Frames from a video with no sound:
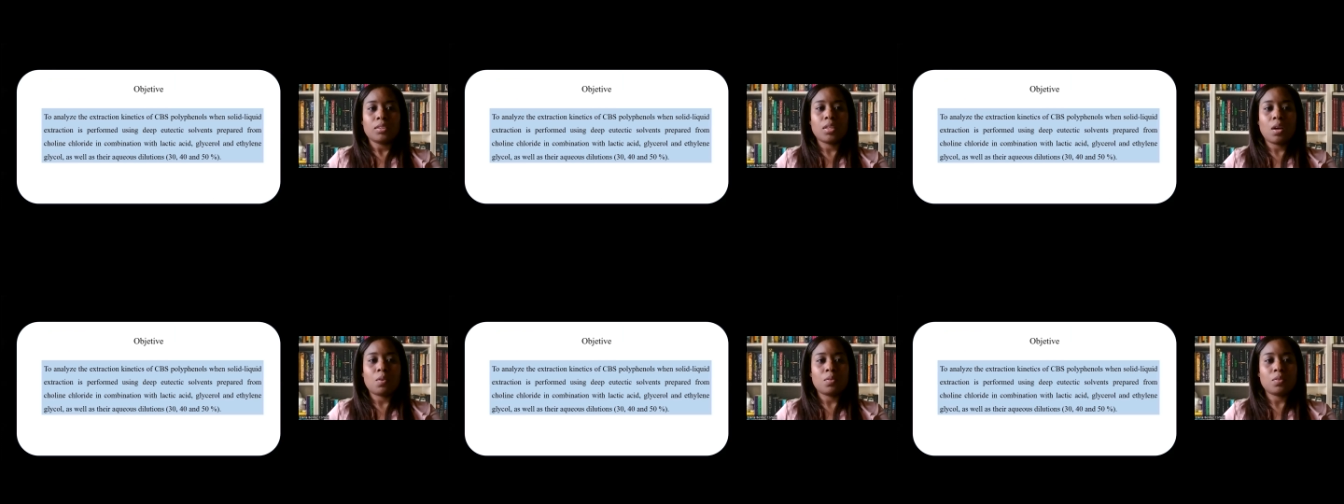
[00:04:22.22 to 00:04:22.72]

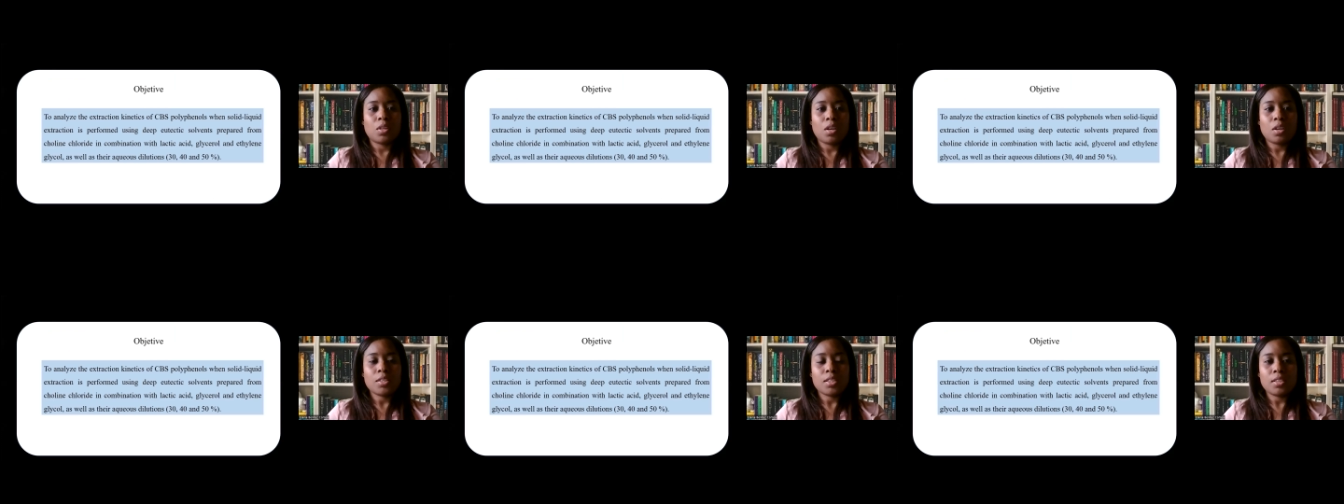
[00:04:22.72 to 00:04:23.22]
So the,
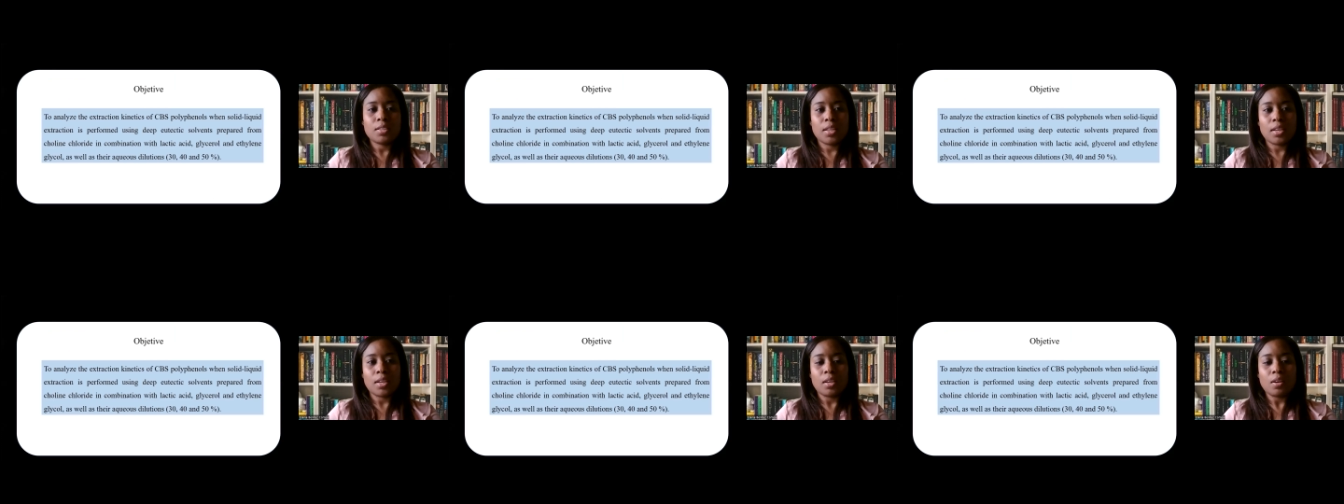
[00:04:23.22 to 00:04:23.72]
object,
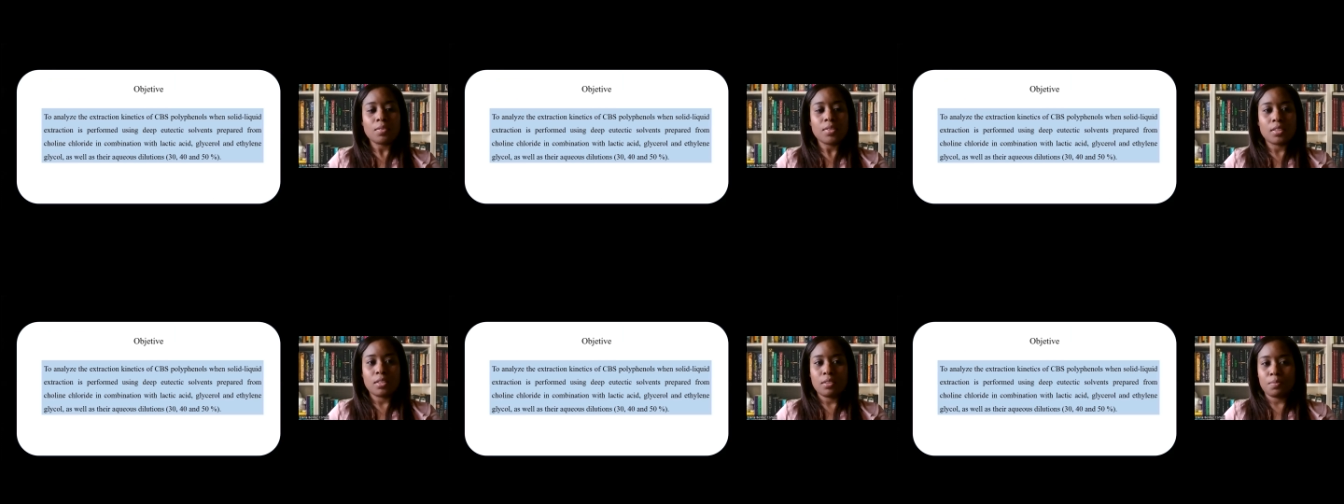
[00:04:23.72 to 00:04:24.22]
the
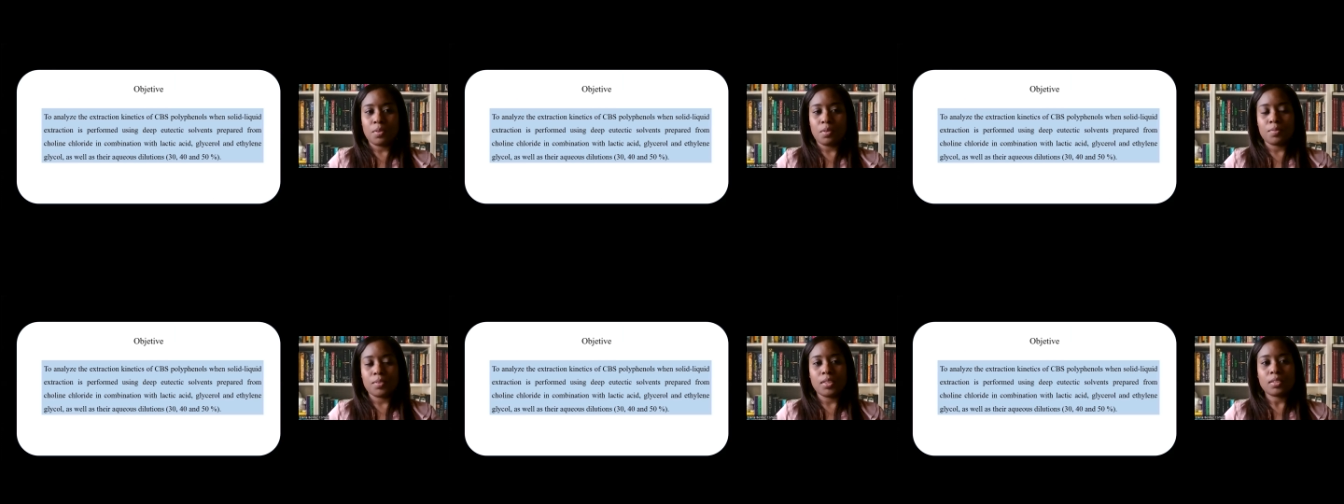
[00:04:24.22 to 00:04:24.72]
objective
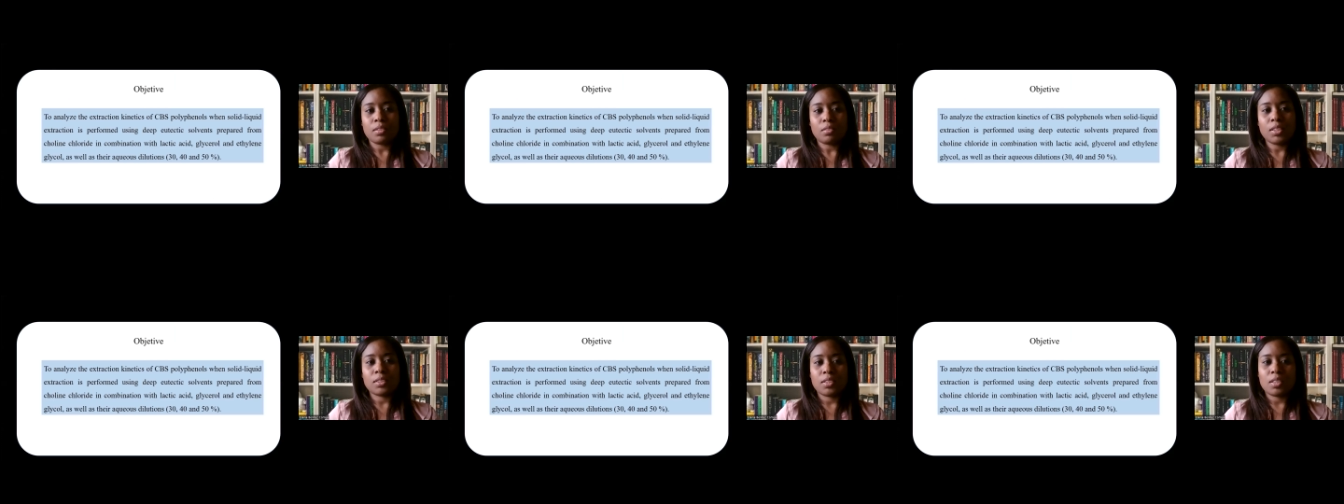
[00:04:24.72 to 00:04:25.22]
of this
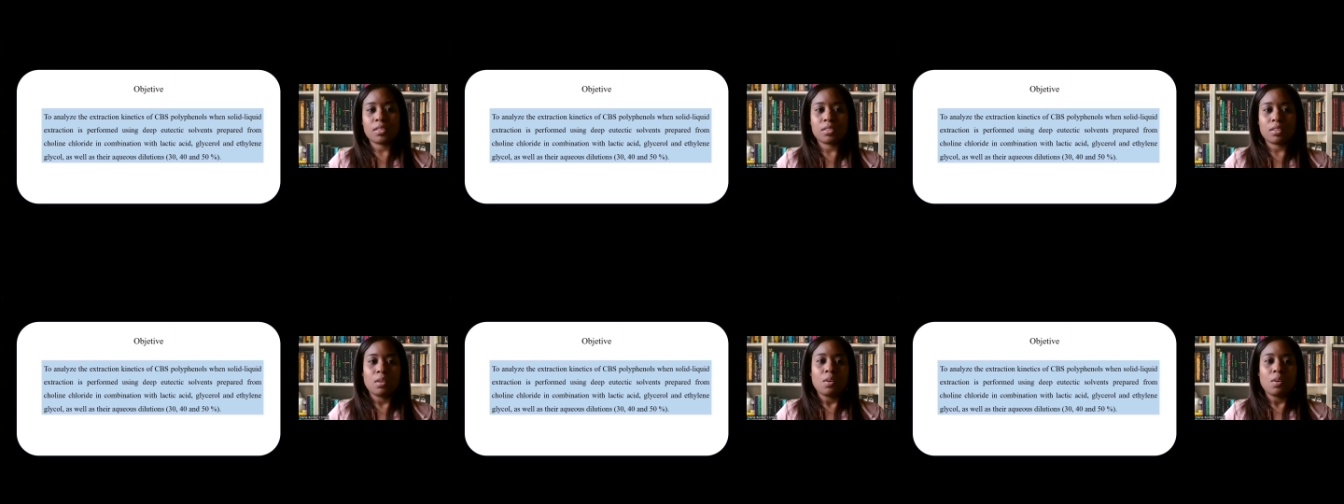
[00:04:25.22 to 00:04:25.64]
research